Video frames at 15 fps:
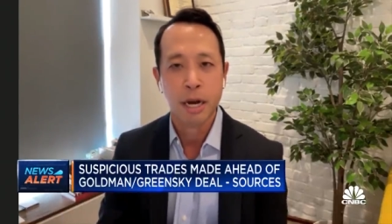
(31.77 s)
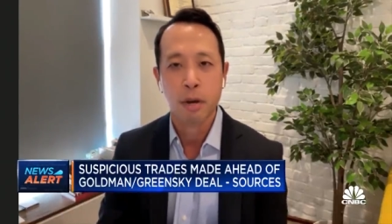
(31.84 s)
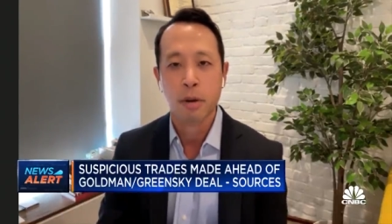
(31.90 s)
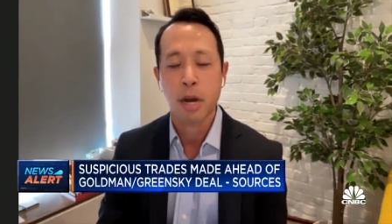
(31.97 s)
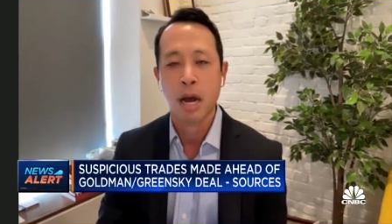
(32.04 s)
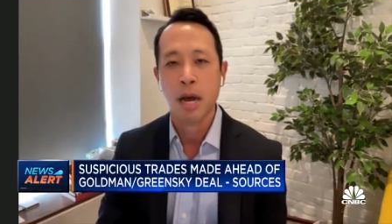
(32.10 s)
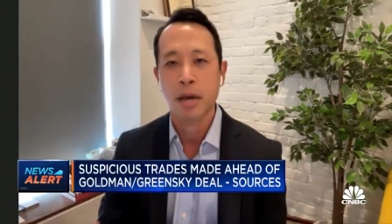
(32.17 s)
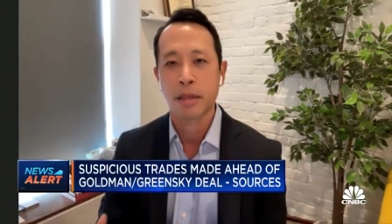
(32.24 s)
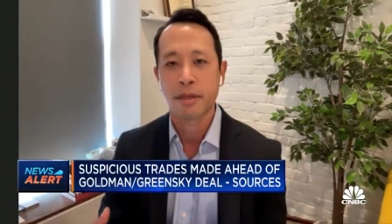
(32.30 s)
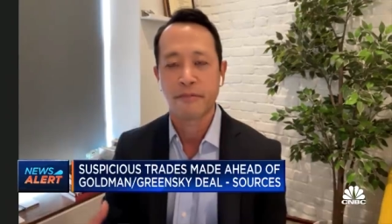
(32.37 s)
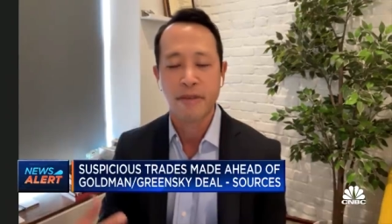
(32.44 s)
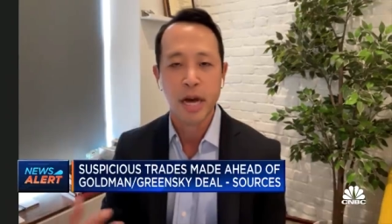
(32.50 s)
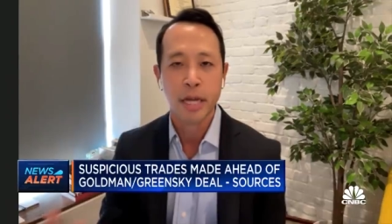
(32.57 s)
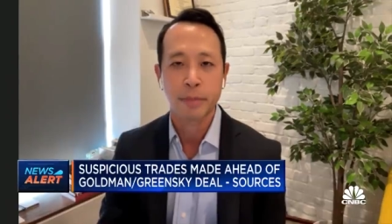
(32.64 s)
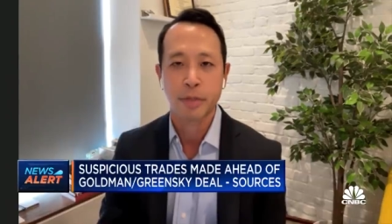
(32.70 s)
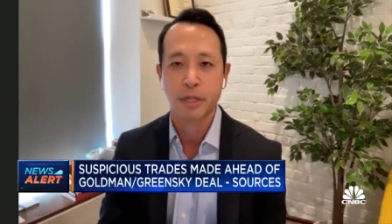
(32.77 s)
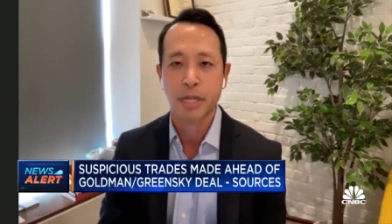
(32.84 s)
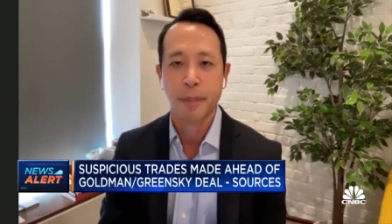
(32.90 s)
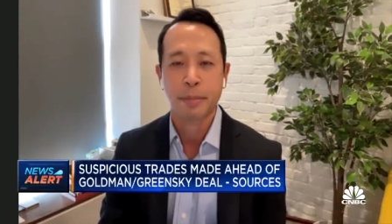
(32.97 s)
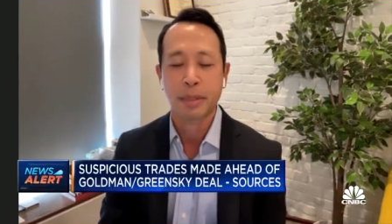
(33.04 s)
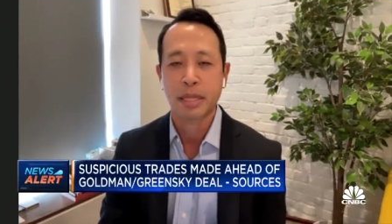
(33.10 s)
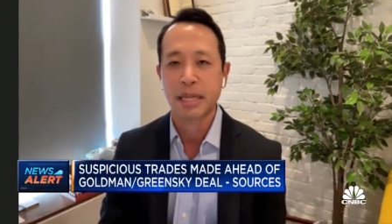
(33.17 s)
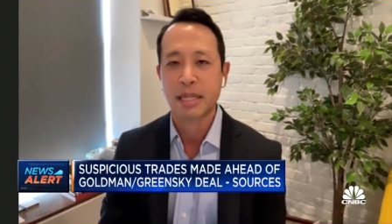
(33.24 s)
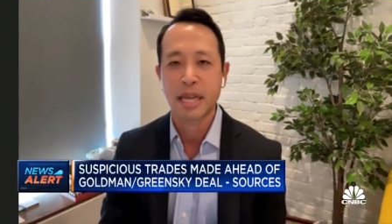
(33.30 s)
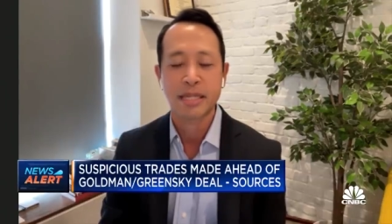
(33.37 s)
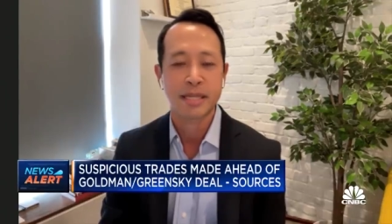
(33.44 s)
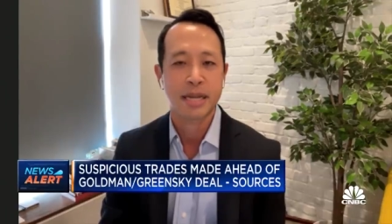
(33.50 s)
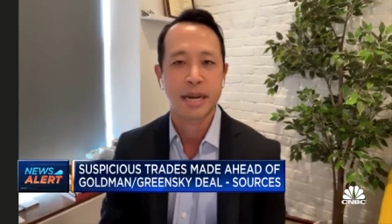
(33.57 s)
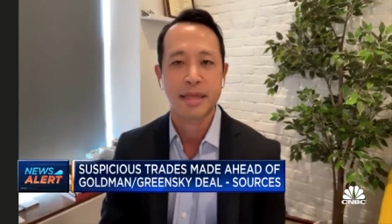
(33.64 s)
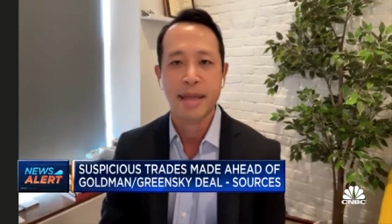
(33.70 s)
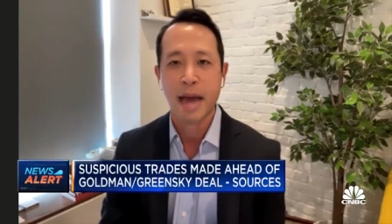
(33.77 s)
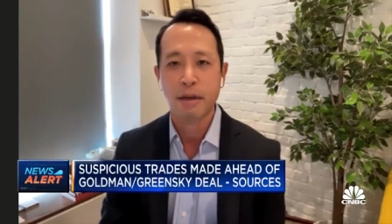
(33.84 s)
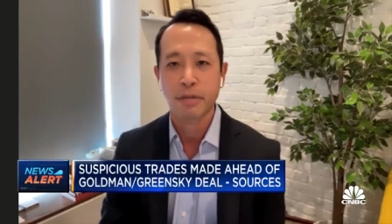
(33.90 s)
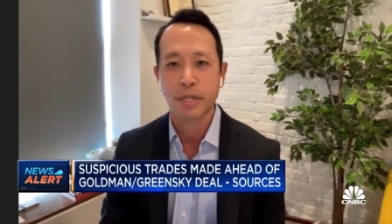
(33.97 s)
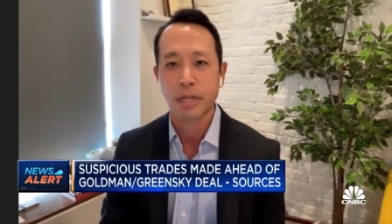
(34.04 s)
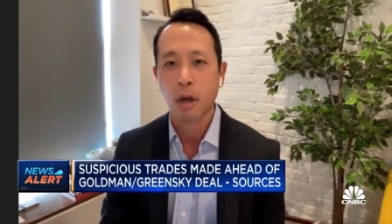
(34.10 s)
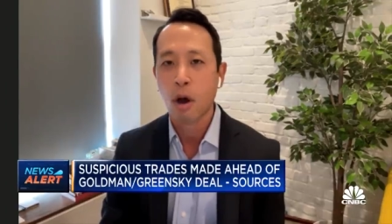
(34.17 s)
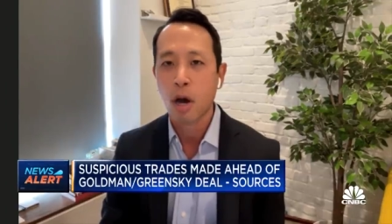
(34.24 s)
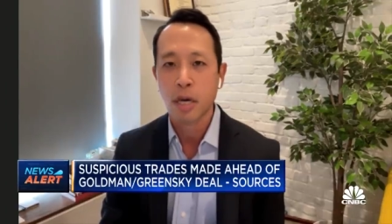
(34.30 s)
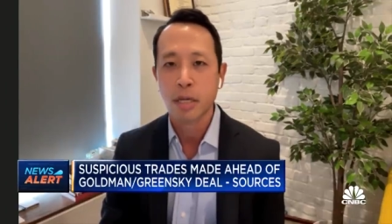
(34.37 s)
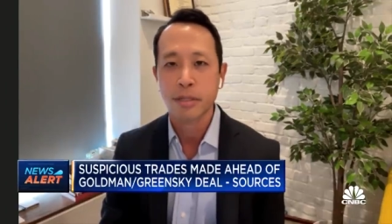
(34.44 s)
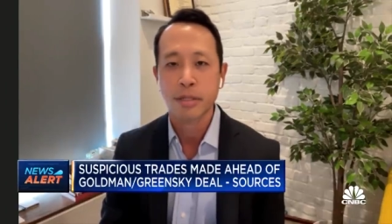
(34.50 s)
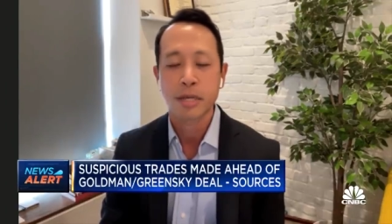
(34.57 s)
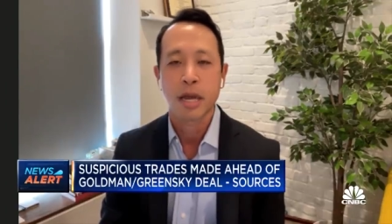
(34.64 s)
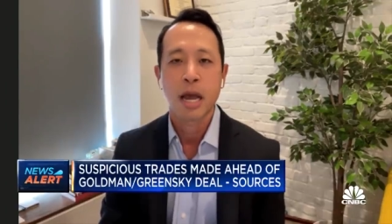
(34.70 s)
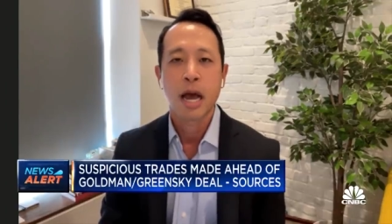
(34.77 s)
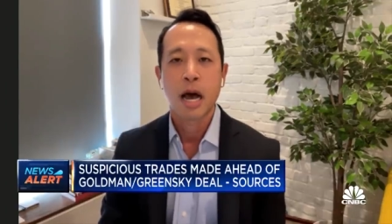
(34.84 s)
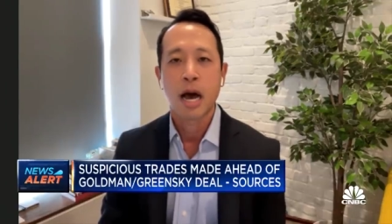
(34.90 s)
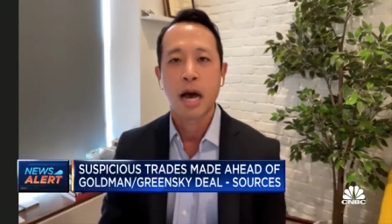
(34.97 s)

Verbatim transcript: You know, uh, volumes are typically less than 1,000 calls,